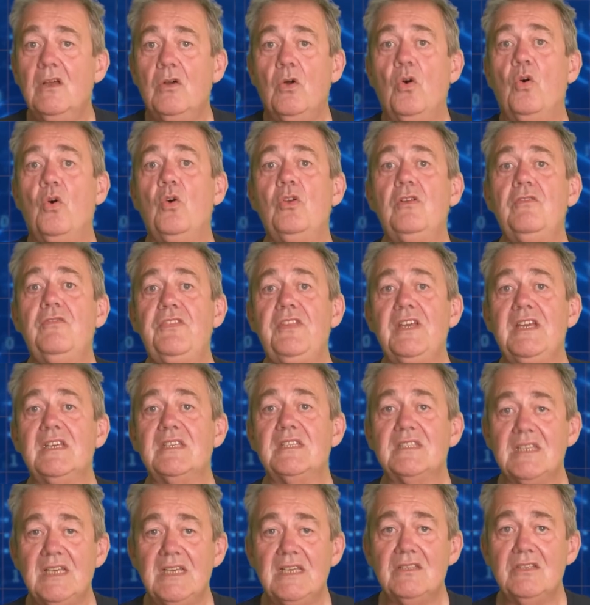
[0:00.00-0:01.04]
All of
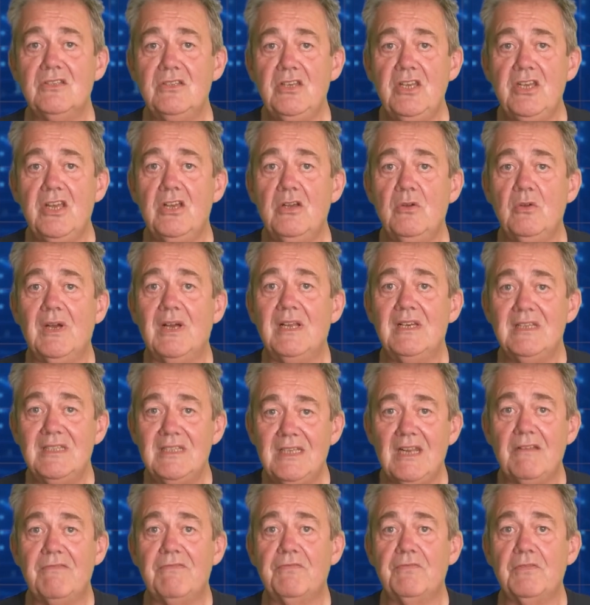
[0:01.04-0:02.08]
this is new and
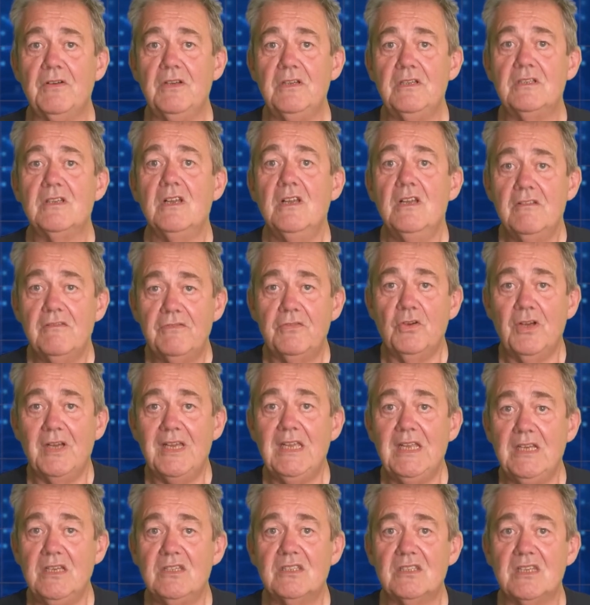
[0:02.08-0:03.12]
different for
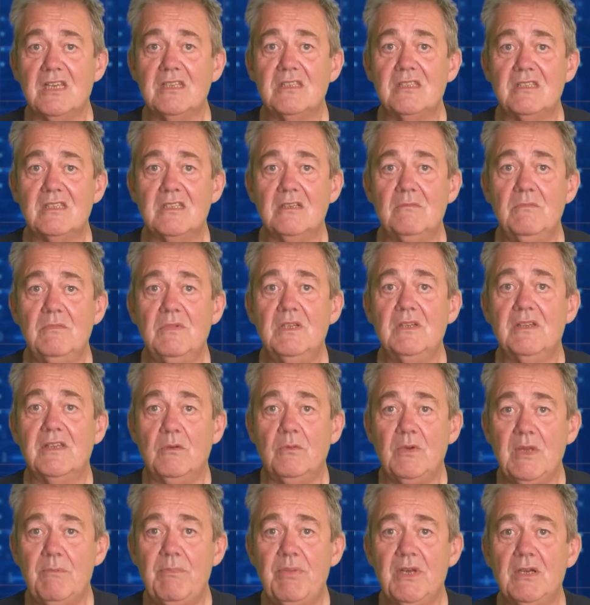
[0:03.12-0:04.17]
each system that
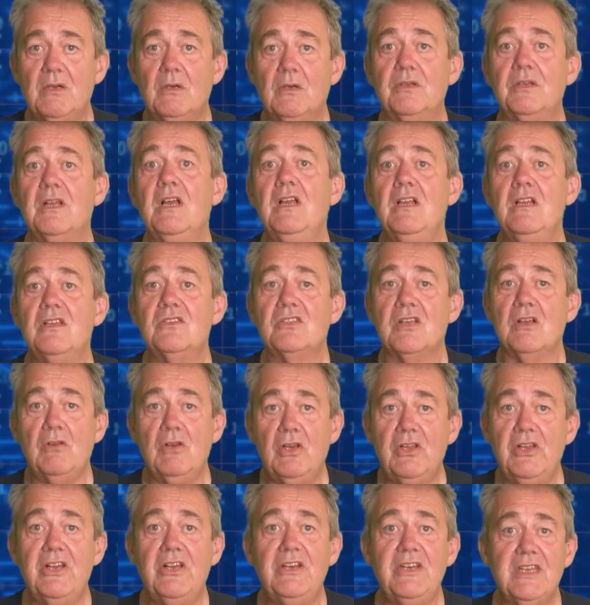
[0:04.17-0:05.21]
we build. So
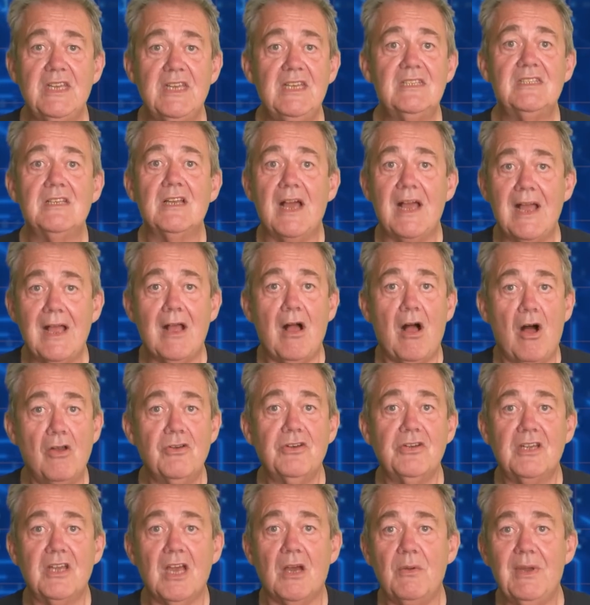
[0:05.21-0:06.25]
learning is
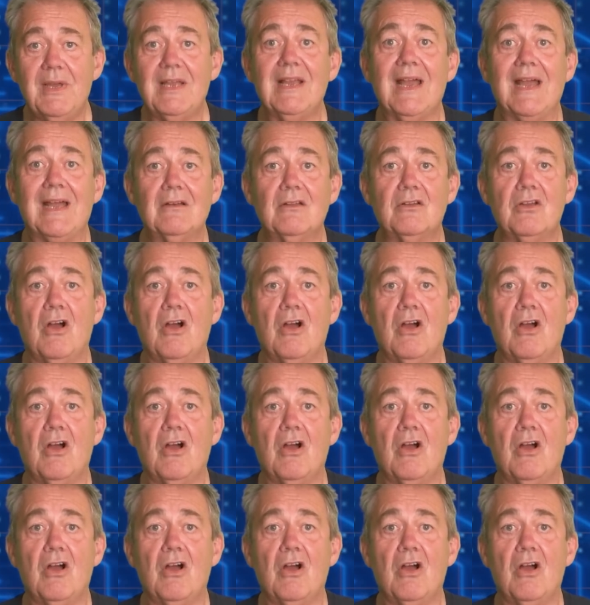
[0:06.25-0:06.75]
ongoing and